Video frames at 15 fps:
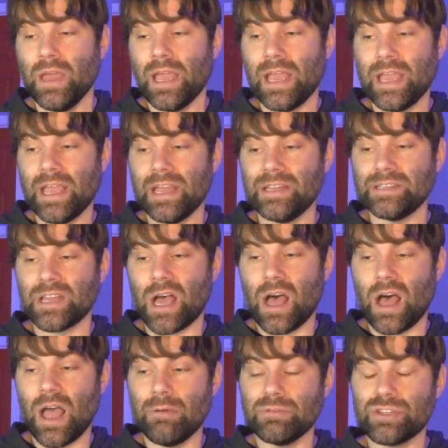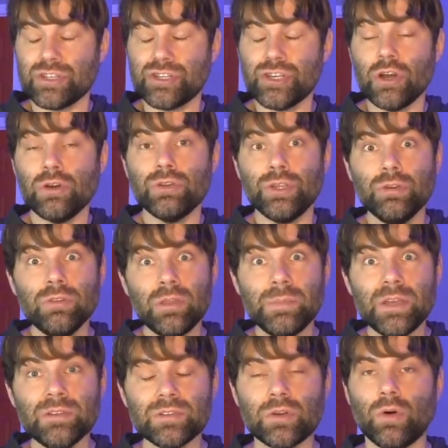And it was the show You the
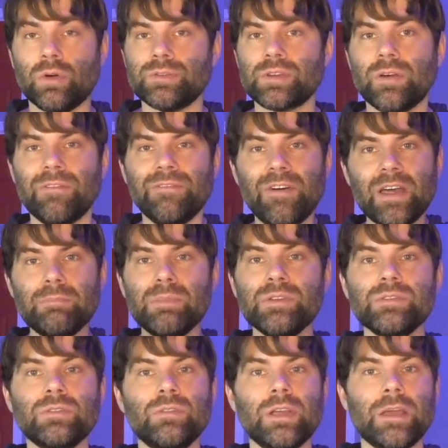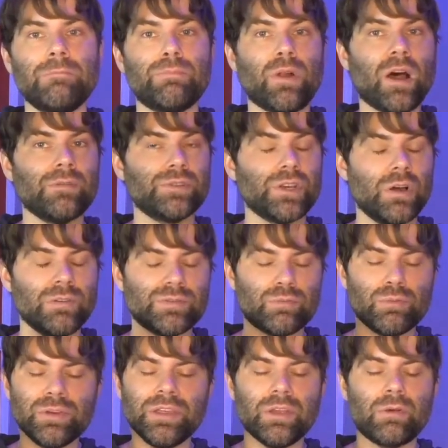Musical. It was a fun musical improv show. It was
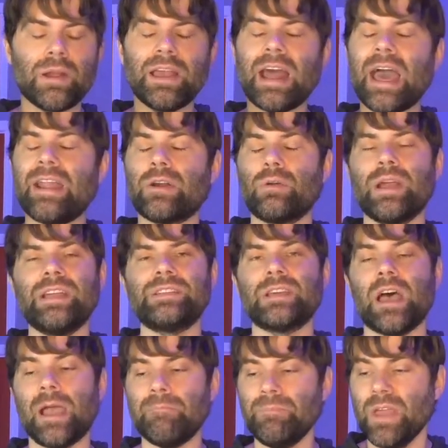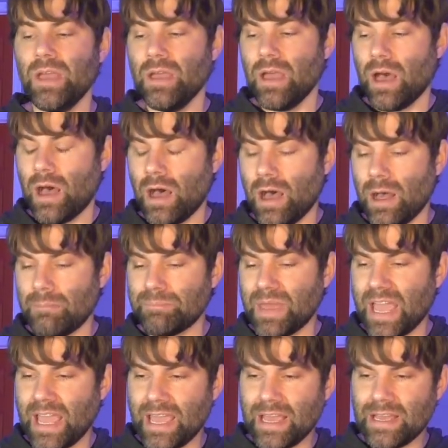really great. I had a great time.
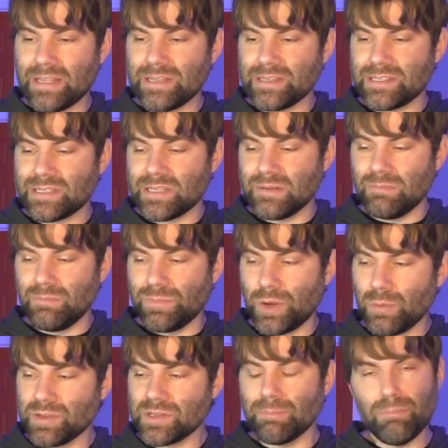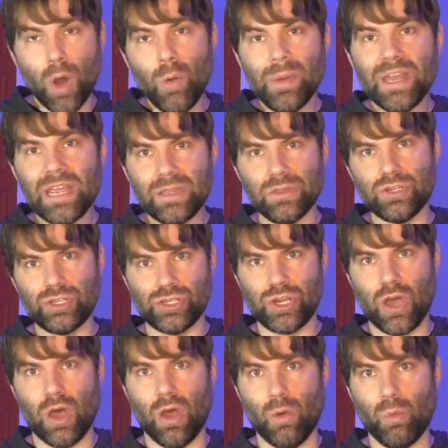And there was a moment in the
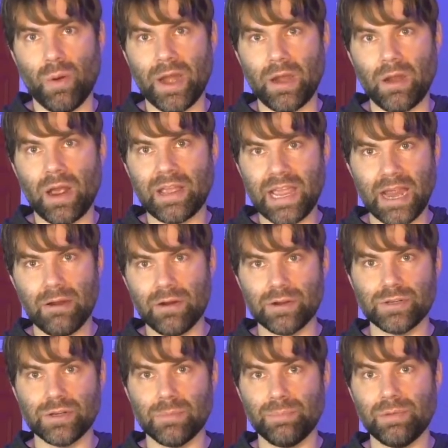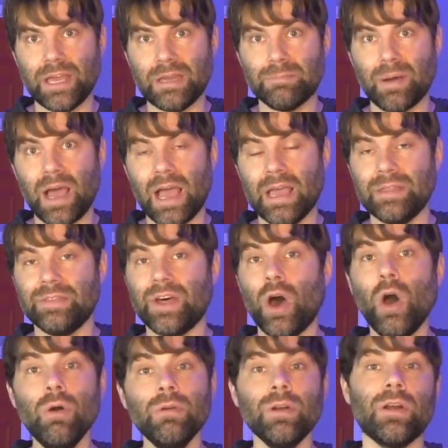show where a character played by the
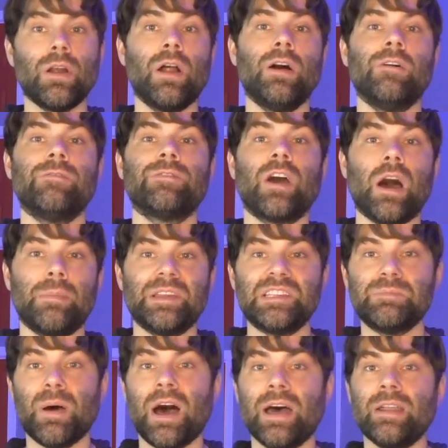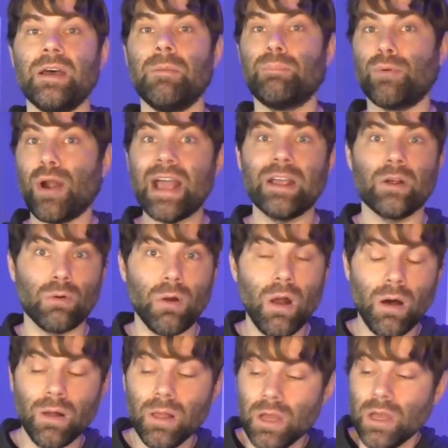owner of Comedy Spot, Brian
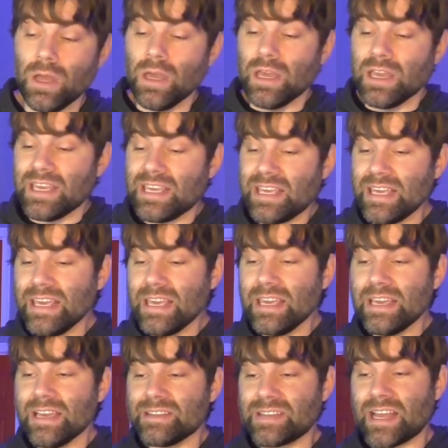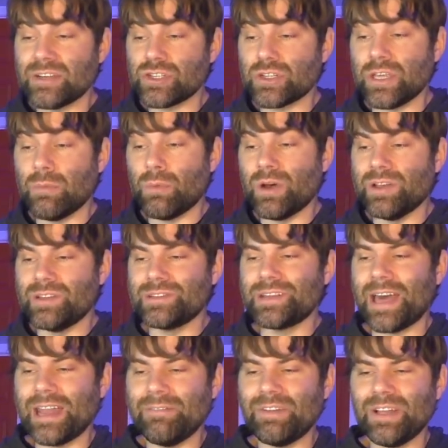Crawl, he essentially was
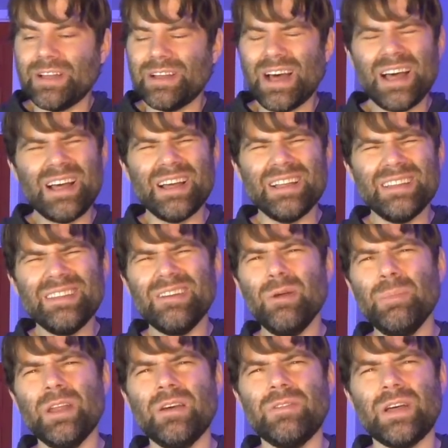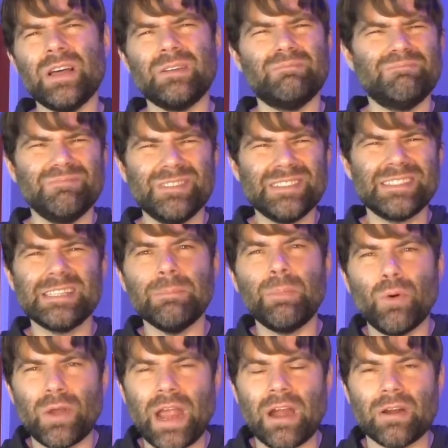kind of a little bit of a
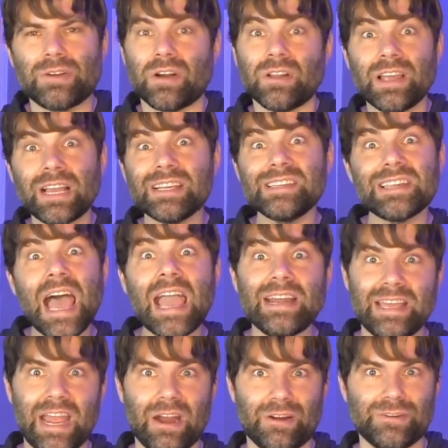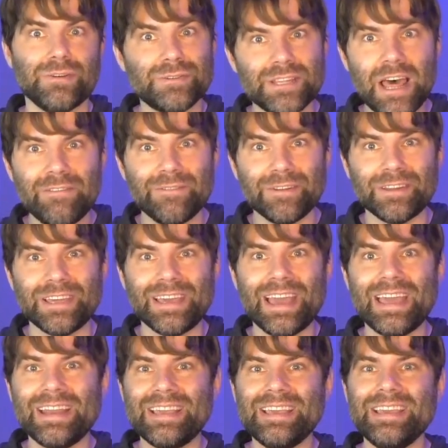simple character, like a side character, definitely.
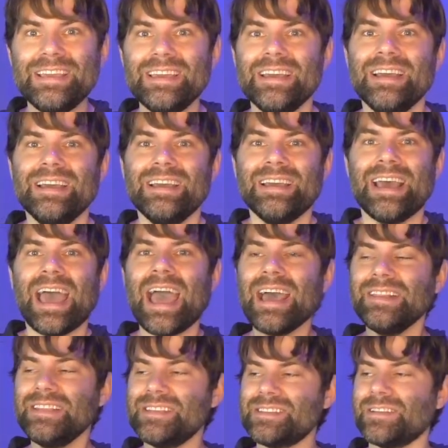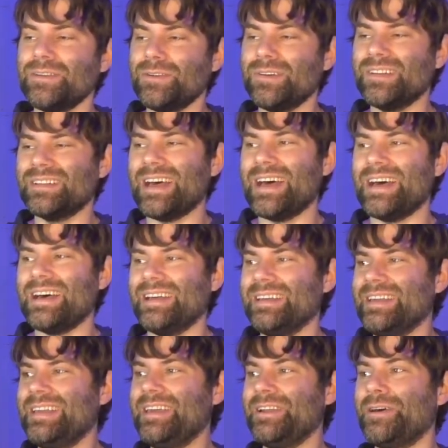And he had this little,
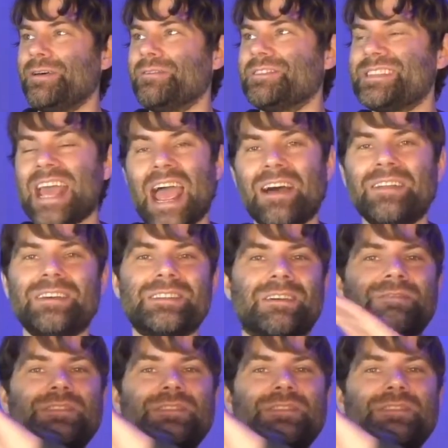talent of